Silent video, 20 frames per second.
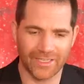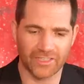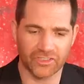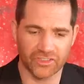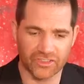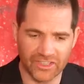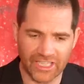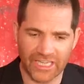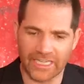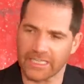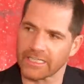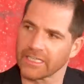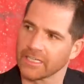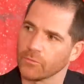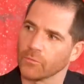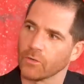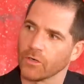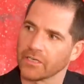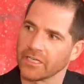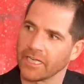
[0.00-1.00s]
exactly
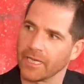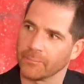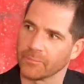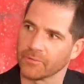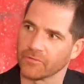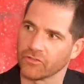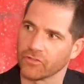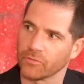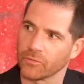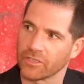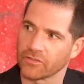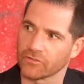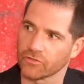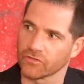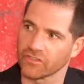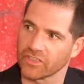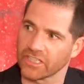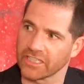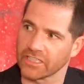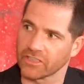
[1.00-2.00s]
what had happened to
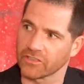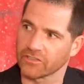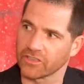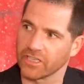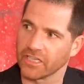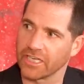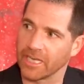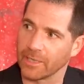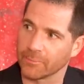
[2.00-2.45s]
Andrew Tate because yeah. it had